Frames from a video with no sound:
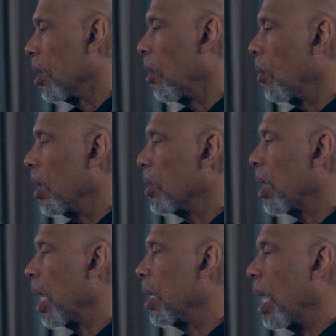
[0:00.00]
go
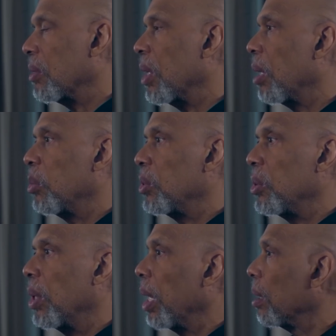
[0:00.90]
inside and outside will
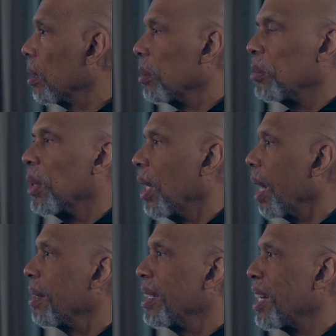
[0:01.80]
do that.
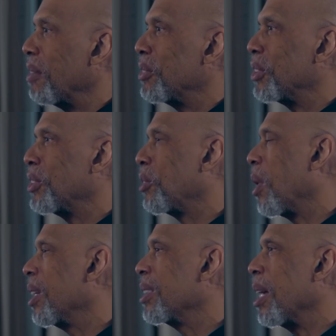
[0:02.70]
Anthony Davis is a
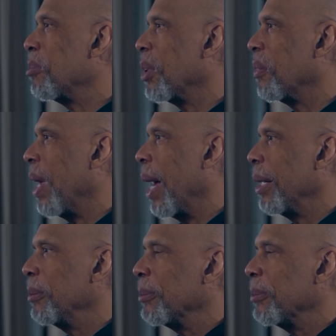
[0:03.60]
great example of that.